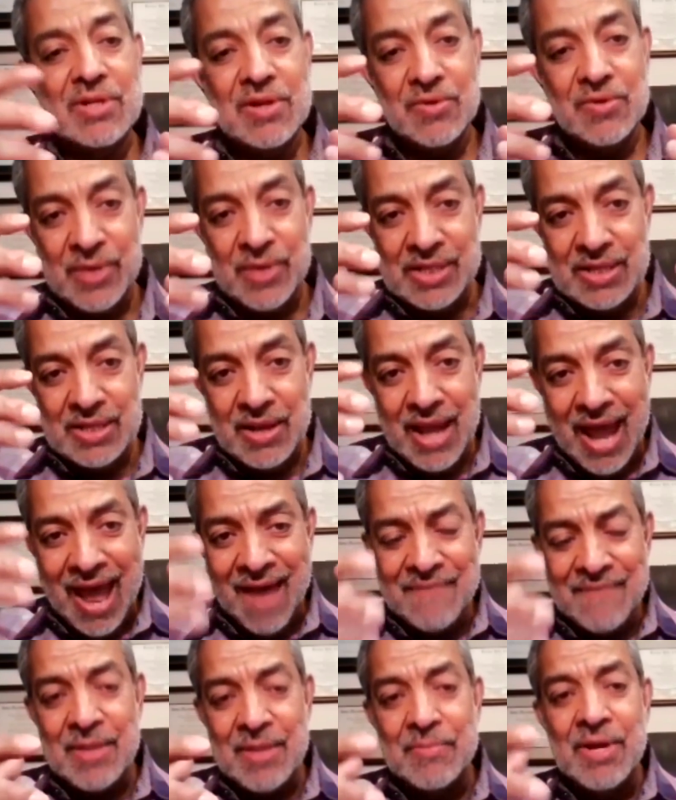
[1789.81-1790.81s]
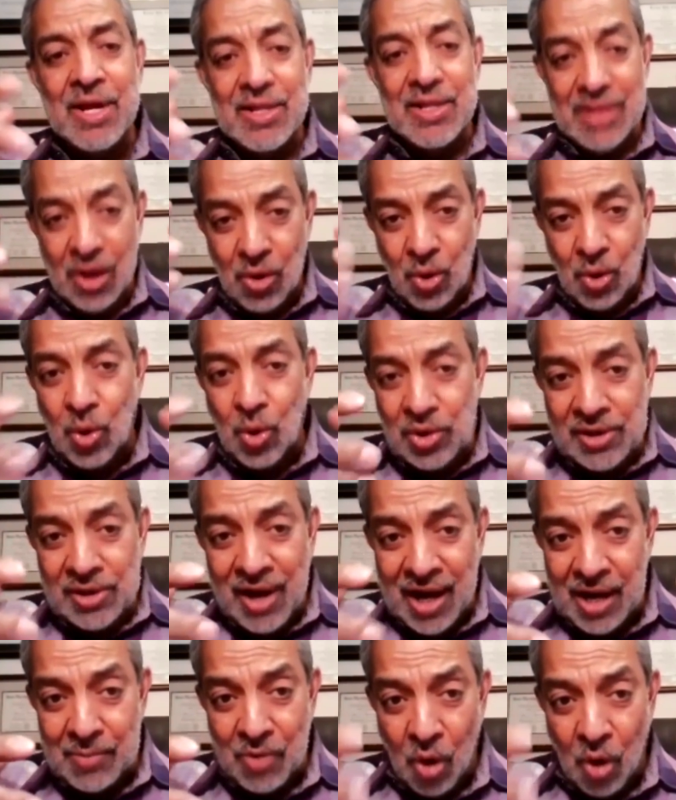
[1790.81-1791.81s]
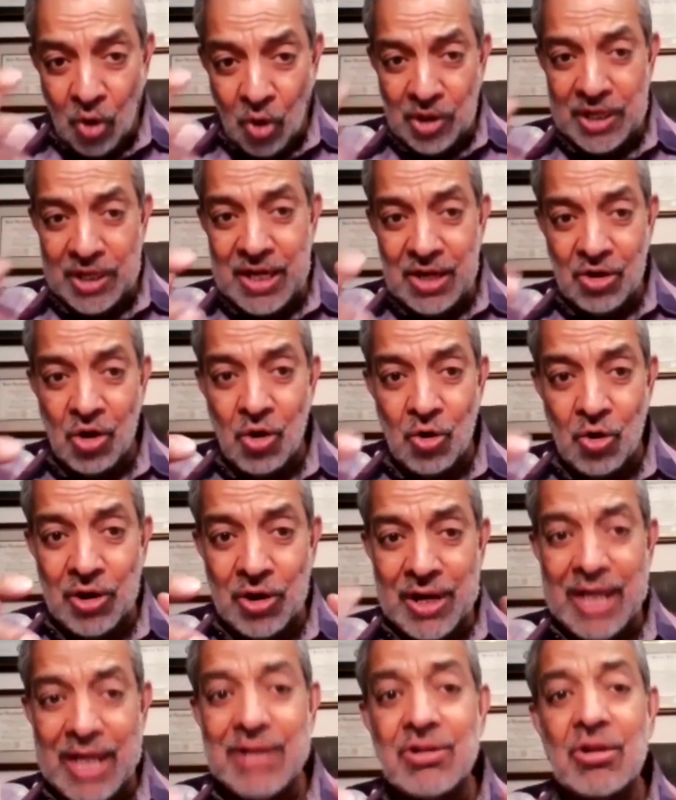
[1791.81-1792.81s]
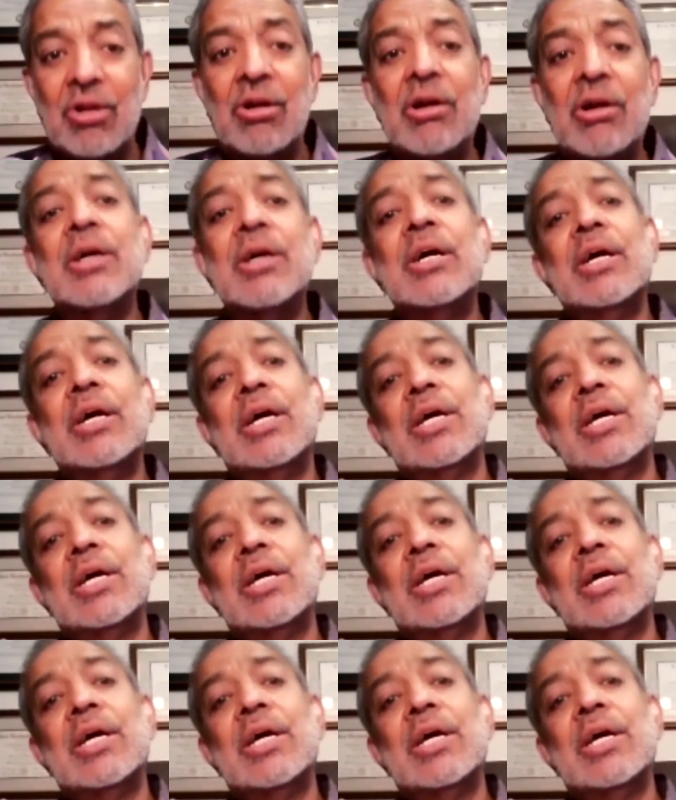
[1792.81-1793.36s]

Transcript: when they have them the whole time, all day long, all night long,